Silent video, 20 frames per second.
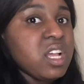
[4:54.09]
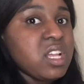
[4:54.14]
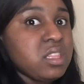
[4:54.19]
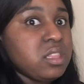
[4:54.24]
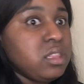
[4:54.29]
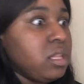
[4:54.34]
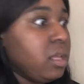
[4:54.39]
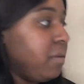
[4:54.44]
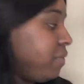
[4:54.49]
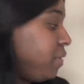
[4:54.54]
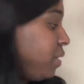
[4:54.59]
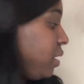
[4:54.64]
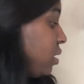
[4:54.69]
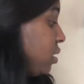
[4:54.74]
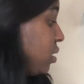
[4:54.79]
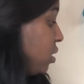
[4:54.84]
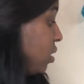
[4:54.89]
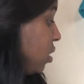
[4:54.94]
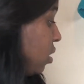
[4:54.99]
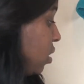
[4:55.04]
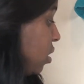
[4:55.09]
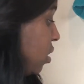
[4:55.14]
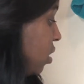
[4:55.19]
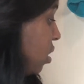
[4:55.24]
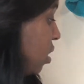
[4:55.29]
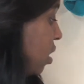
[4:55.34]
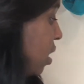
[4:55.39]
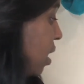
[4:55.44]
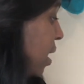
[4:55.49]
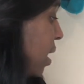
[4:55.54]
Love it.
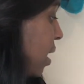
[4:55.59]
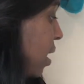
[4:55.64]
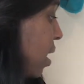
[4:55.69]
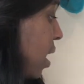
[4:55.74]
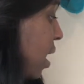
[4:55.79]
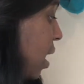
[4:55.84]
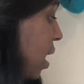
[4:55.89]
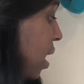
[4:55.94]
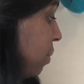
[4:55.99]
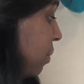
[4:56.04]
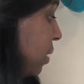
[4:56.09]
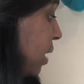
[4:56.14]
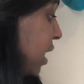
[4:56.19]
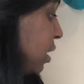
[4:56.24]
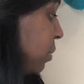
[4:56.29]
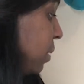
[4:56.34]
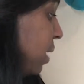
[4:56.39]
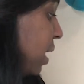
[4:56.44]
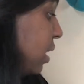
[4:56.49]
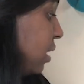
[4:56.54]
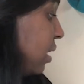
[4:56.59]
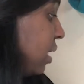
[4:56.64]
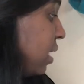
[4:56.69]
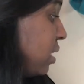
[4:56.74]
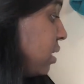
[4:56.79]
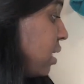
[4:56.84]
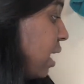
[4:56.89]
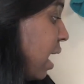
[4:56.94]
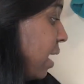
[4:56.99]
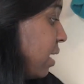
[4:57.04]
Last but not
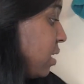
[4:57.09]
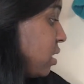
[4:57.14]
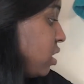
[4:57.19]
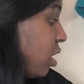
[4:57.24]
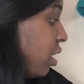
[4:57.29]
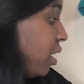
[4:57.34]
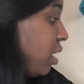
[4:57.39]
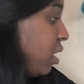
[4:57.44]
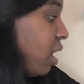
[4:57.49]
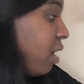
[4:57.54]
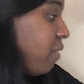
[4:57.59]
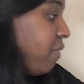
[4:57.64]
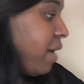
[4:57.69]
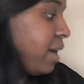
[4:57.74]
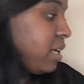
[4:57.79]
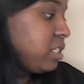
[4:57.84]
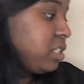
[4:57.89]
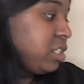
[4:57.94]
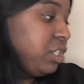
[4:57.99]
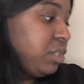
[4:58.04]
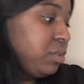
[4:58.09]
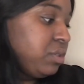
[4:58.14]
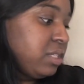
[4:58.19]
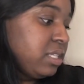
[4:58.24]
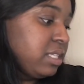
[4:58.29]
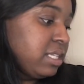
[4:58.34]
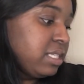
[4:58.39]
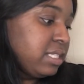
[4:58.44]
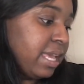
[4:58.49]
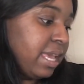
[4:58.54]
least, I started off actually
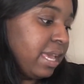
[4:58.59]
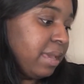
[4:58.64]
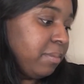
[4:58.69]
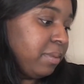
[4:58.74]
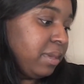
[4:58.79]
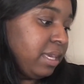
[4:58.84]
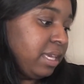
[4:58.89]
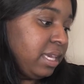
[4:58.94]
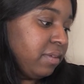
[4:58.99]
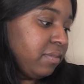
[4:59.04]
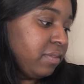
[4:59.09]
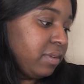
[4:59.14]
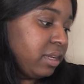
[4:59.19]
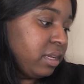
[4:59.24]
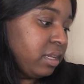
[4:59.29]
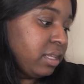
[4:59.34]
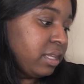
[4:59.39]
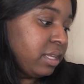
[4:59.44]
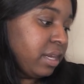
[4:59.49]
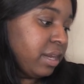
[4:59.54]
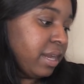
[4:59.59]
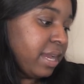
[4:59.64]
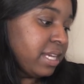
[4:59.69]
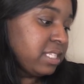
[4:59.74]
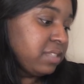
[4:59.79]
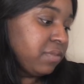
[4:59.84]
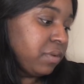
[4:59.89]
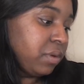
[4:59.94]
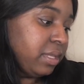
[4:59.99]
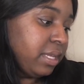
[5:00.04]
using this Ambi Even and Clear
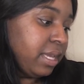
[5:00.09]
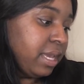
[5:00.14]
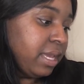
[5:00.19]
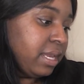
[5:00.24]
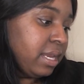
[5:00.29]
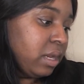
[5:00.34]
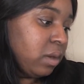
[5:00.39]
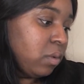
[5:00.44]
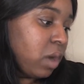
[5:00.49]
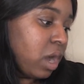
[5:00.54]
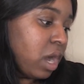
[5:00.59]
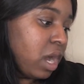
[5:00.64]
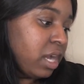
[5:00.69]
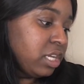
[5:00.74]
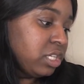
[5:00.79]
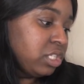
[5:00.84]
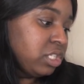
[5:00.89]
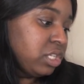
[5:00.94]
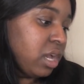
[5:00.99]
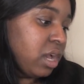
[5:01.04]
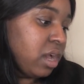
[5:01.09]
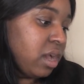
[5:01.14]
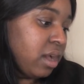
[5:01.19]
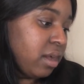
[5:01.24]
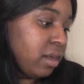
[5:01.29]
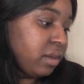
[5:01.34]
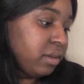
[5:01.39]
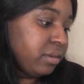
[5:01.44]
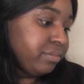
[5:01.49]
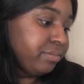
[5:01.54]
exfoliating wash.
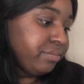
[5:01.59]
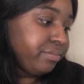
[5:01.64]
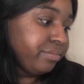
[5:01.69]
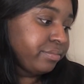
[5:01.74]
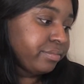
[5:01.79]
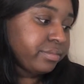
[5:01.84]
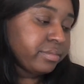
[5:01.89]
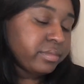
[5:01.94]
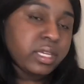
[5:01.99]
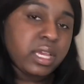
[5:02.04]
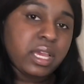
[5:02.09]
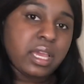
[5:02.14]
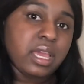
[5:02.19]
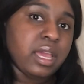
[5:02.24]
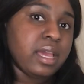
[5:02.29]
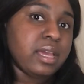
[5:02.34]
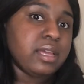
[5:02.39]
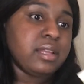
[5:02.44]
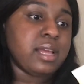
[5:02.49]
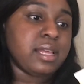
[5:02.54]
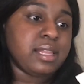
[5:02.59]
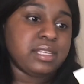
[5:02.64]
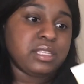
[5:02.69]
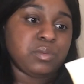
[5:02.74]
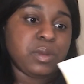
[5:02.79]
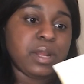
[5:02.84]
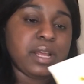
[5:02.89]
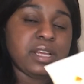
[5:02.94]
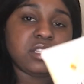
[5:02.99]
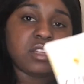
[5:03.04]
And this
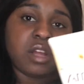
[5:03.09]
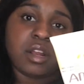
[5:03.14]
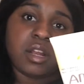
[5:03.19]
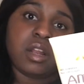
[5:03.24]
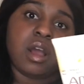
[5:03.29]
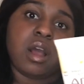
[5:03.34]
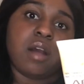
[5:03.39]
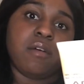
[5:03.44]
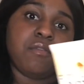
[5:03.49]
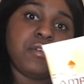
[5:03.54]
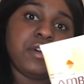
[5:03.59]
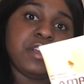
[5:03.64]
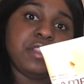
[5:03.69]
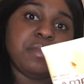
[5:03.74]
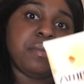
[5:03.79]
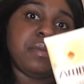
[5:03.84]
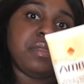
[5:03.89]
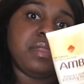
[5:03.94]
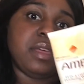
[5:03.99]
is what I started off with, but